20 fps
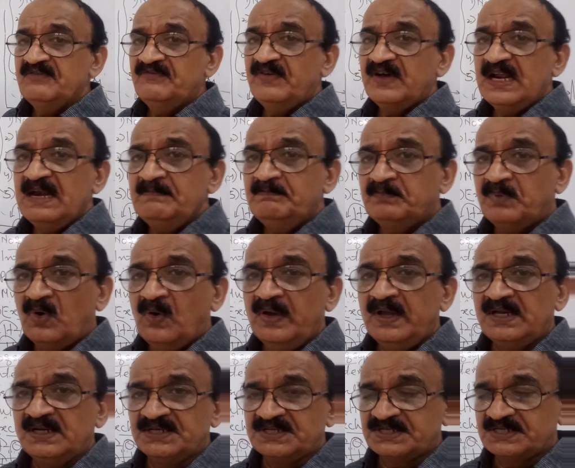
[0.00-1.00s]
different
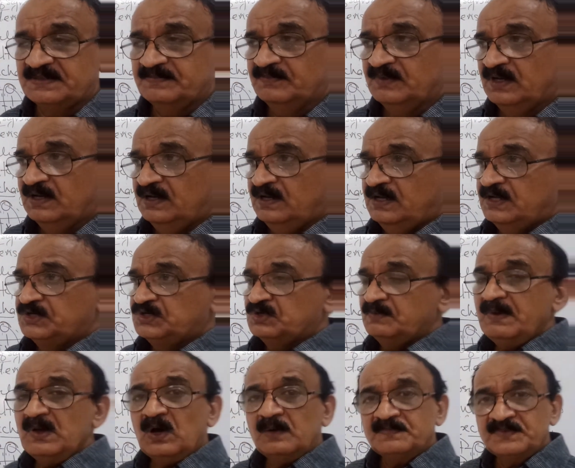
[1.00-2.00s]
points to
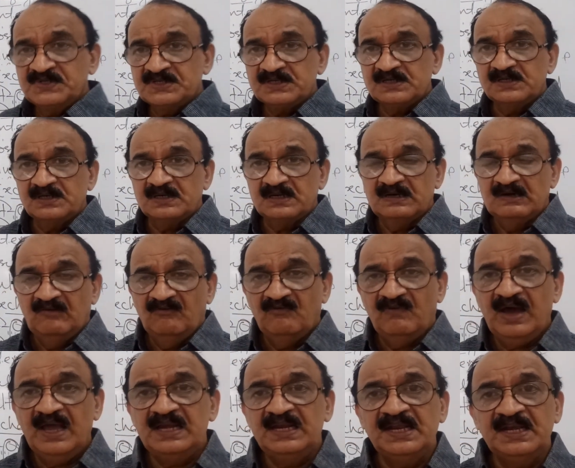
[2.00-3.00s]
be observed
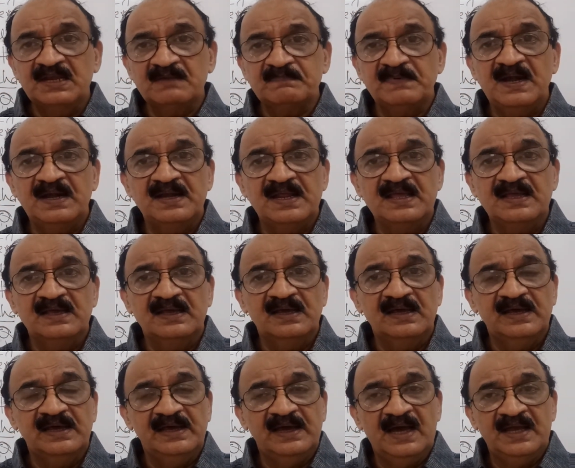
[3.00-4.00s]
while
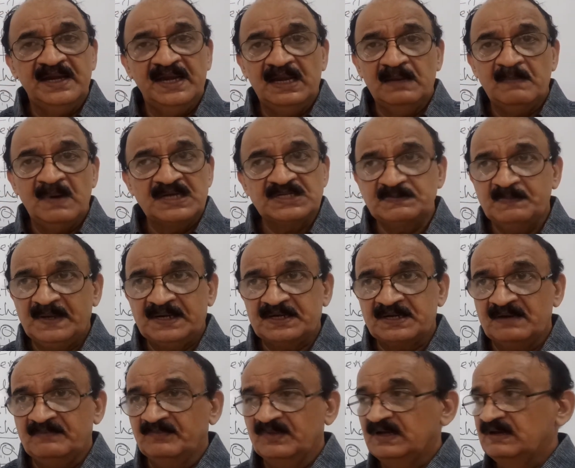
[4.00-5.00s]
interpreting an NMR
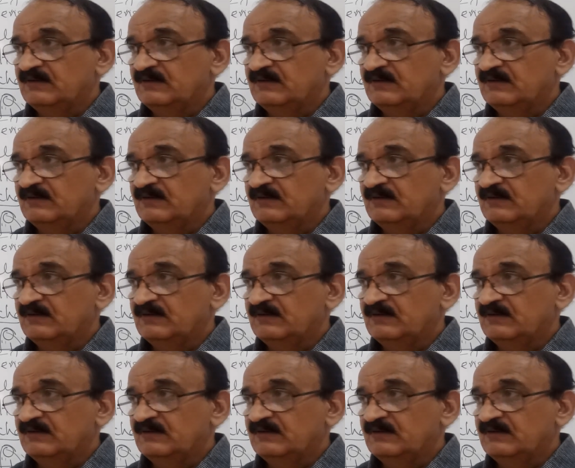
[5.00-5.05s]
spectrum.